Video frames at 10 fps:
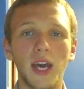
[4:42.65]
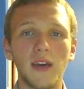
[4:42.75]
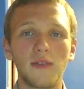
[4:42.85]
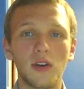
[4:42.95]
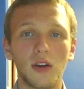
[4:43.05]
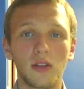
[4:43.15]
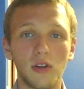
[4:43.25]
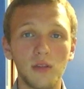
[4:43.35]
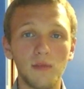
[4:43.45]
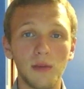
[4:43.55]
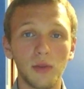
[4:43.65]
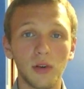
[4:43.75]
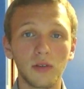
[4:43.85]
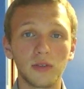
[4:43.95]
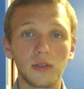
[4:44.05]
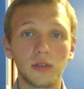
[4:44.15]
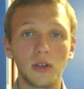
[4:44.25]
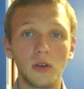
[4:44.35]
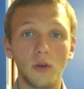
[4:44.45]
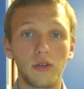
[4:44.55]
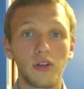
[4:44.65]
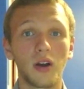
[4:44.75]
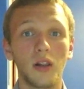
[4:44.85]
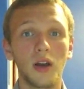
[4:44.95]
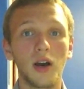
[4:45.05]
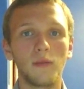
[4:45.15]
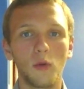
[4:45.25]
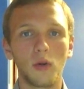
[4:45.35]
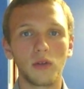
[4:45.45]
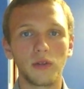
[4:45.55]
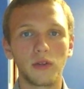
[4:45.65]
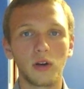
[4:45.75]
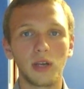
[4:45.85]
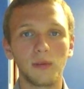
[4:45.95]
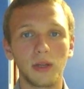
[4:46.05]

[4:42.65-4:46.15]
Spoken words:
if there are 30 members, which there are a lot more than 30,